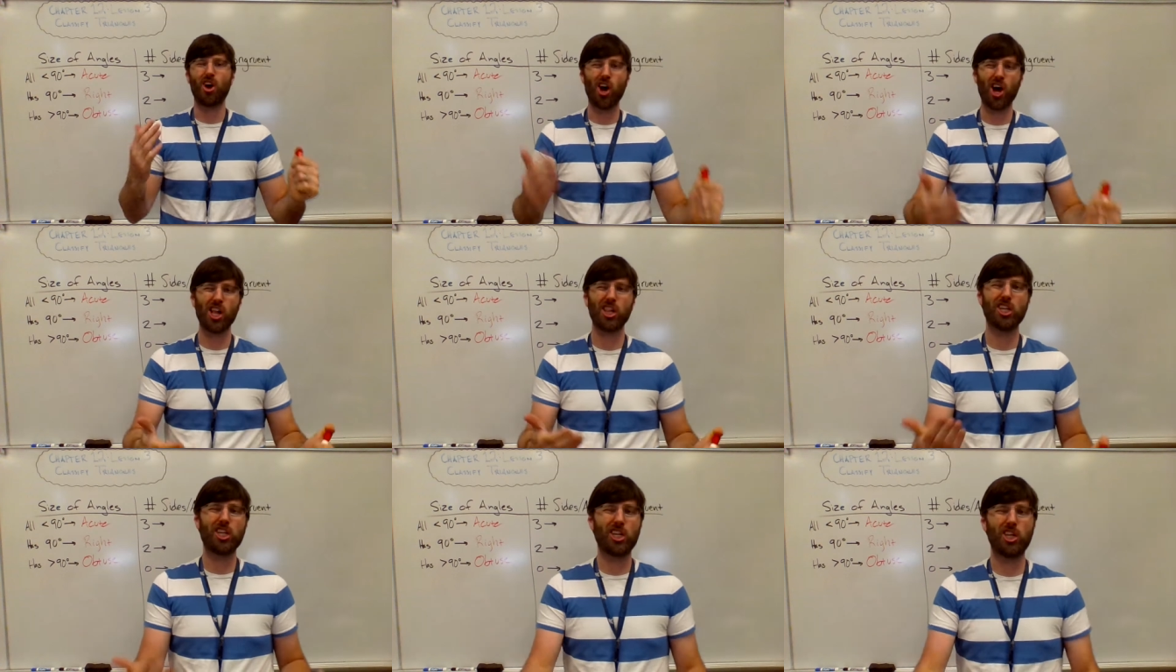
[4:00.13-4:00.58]

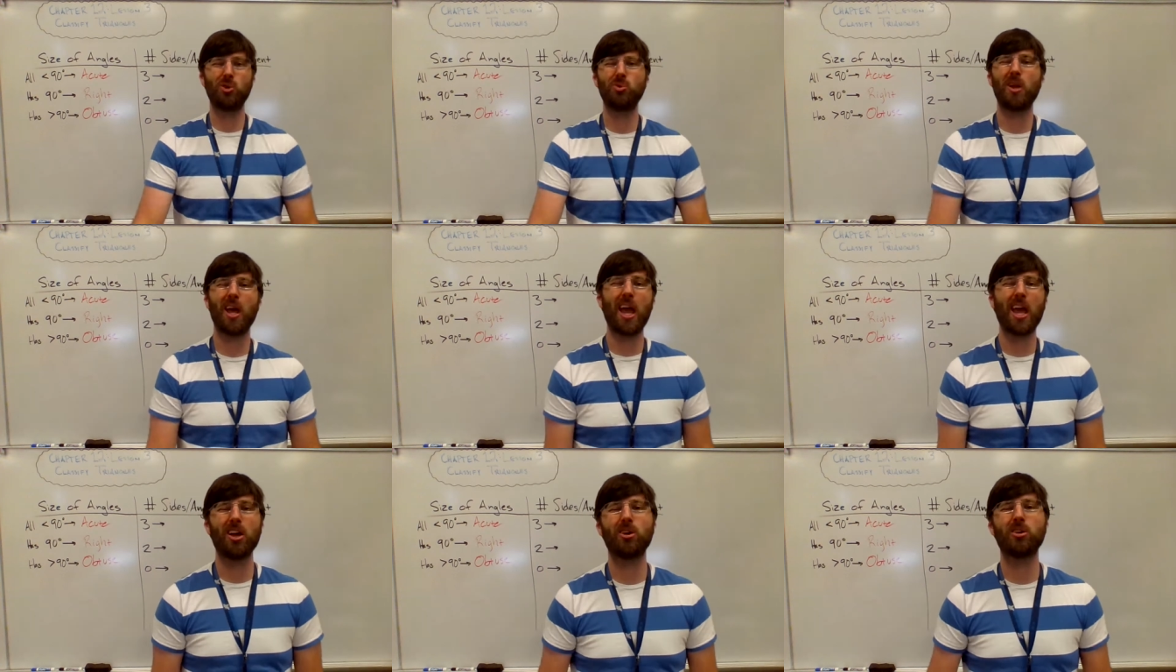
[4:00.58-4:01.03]
all acute
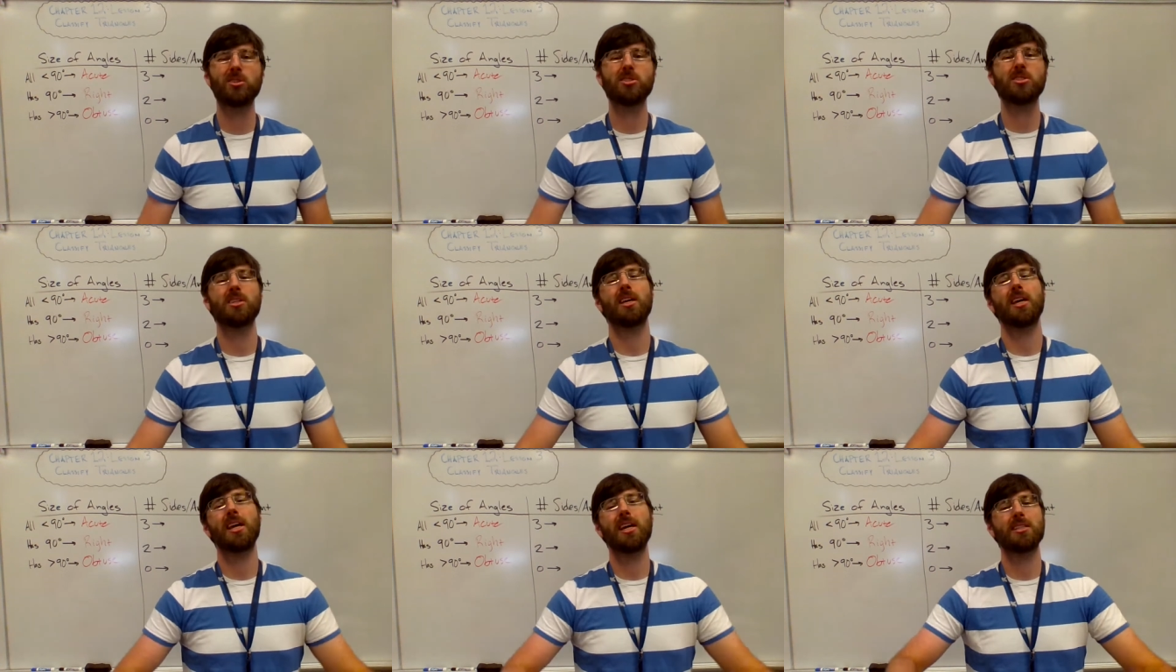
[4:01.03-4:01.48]

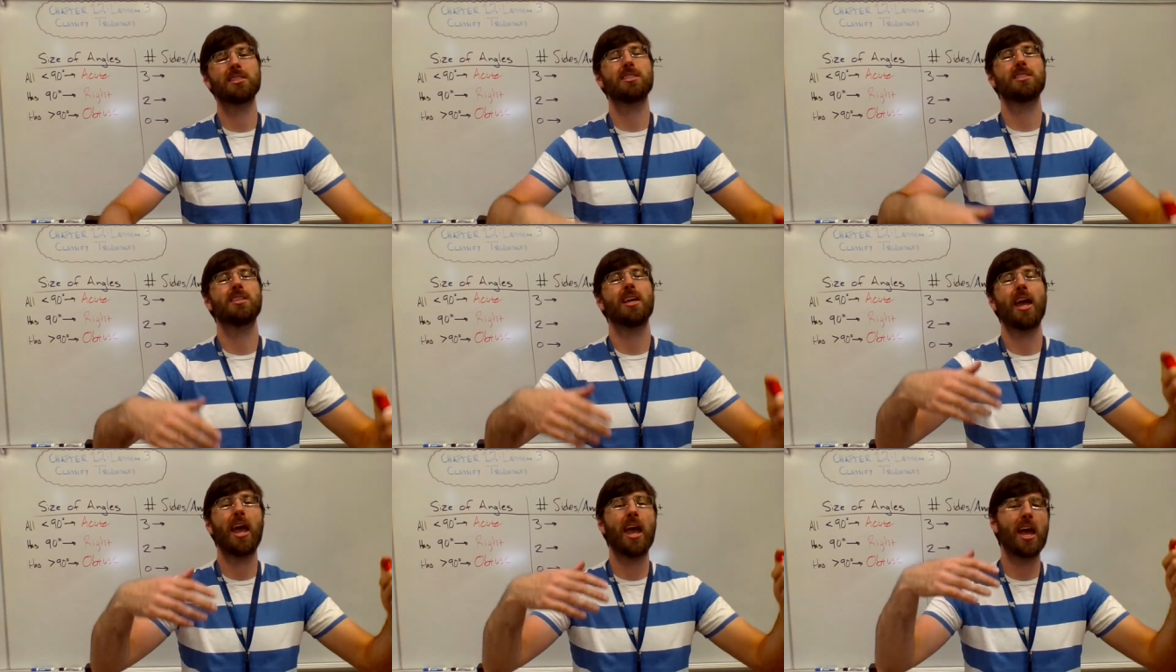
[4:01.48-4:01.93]
angles,
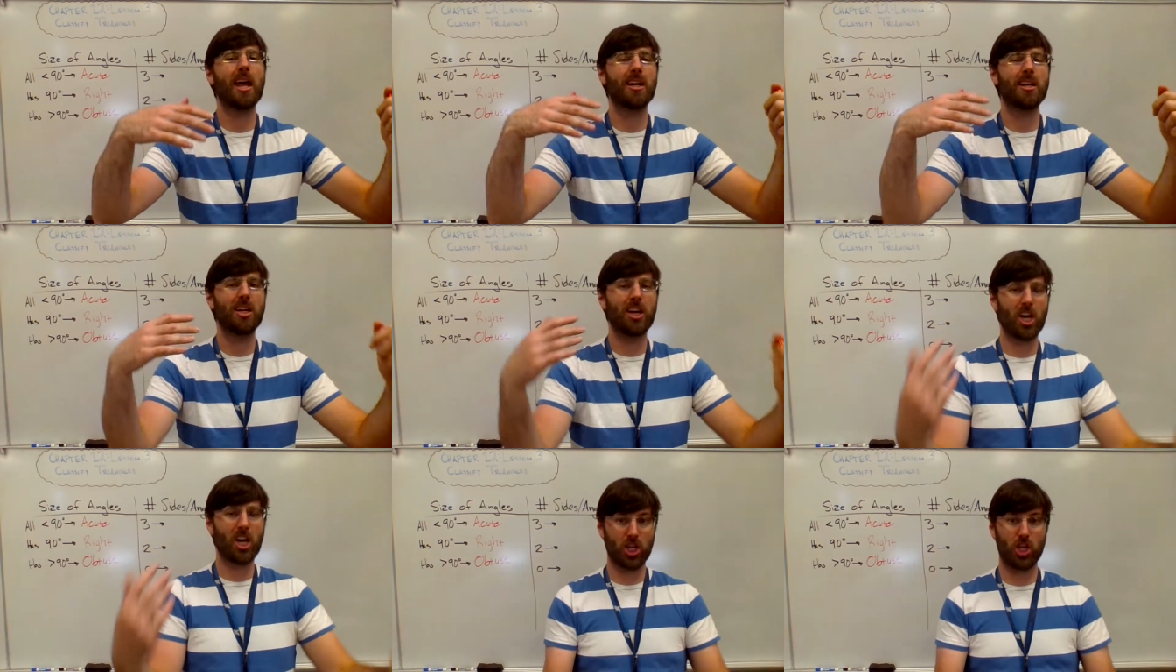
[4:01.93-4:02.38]
it's
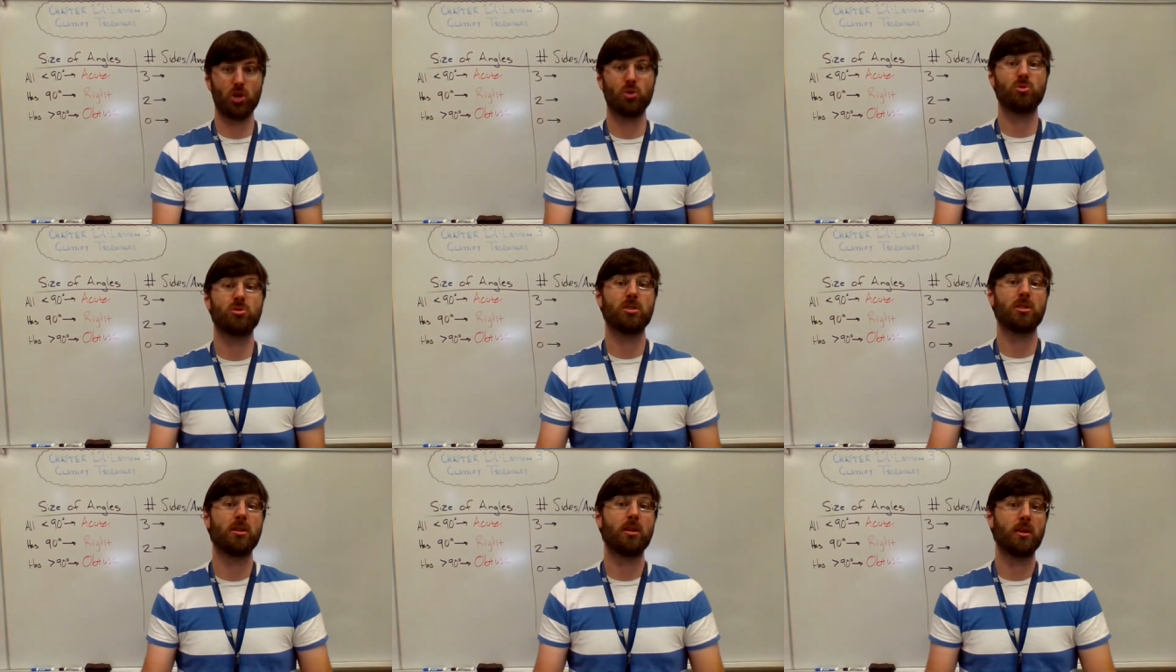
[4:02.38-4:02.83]
an
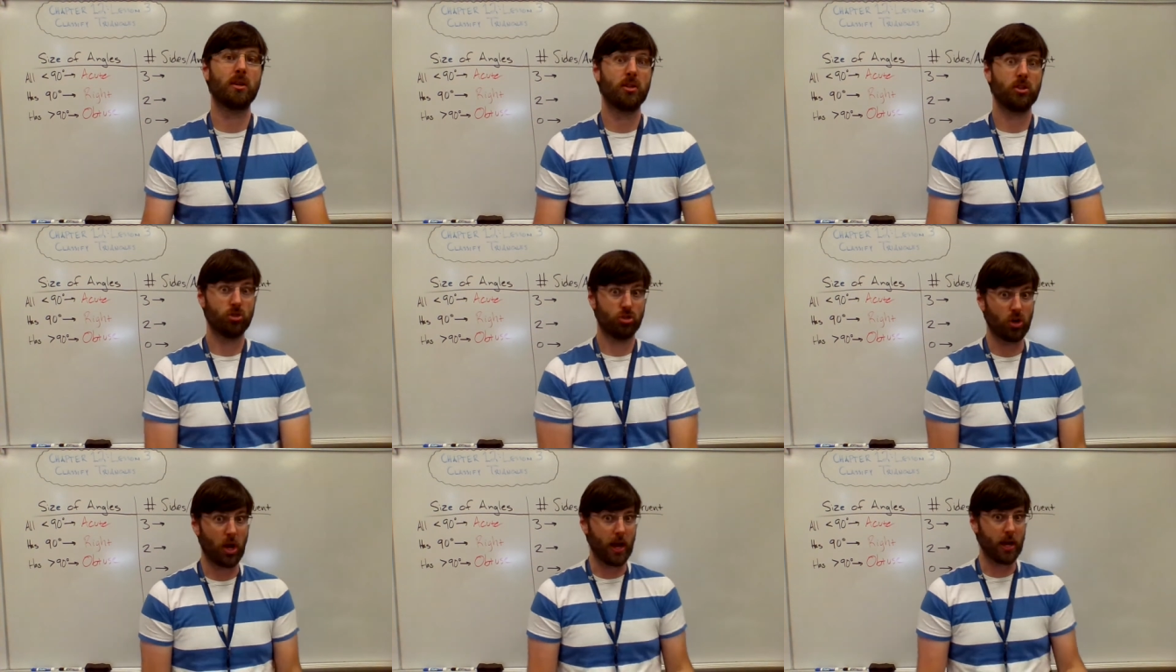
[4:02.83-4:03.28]
acute
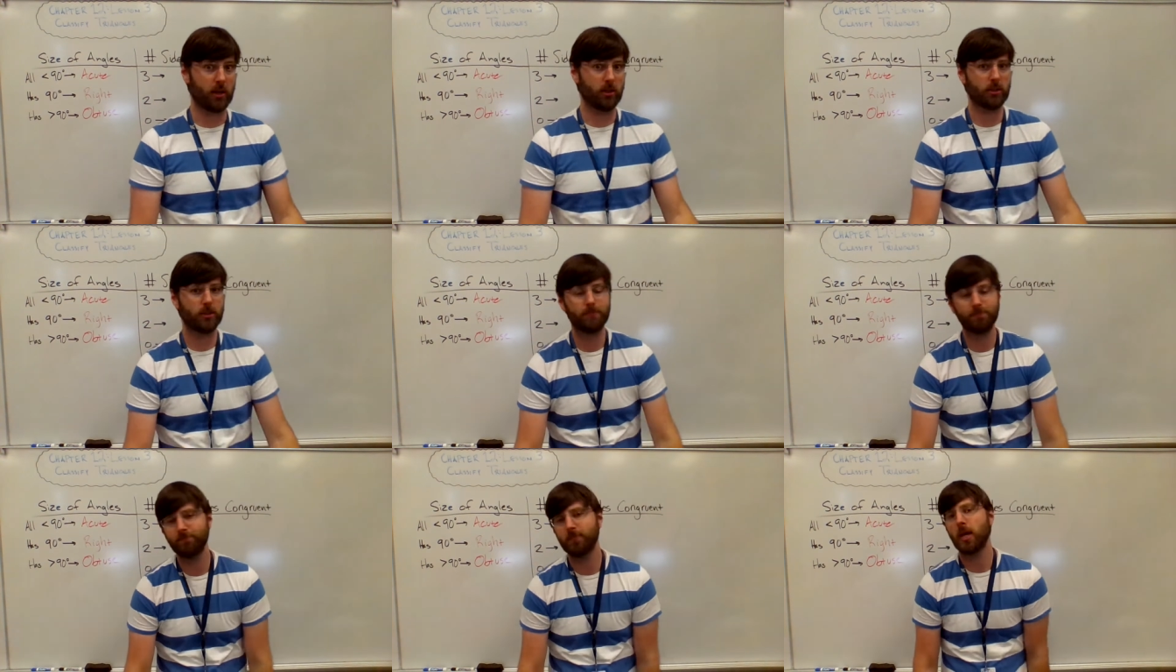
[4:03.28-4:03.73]
triangle.